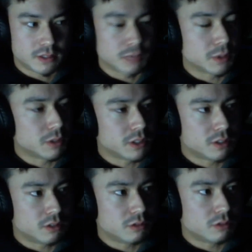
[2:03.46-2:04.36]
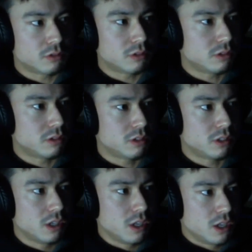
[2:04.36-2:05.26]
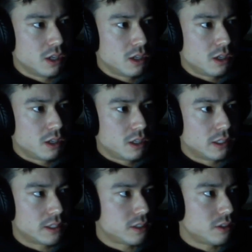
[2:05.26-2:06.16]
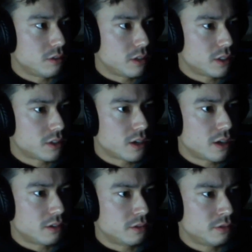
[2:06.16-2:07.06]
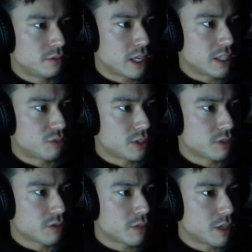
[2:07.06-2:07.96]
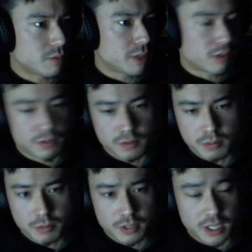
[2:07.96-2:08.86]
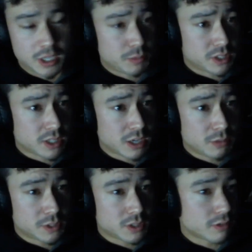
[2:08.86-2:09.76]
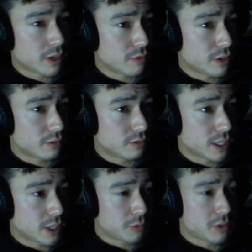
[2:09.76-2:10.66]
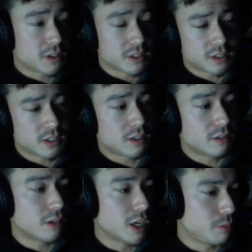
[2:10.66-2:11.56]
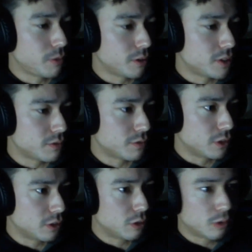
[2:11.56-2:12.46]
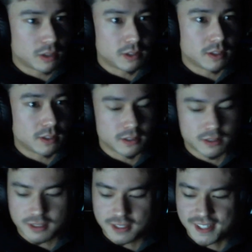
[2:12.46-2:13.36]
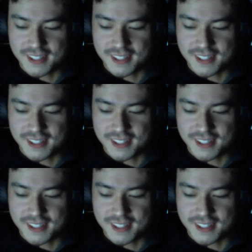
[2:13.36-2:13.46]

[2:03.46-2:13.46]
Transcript: I'm going to listen to this song as was recommended by quite a few people and I hope it's I hope it's the right one and I hope that this uh, upload is of good quality because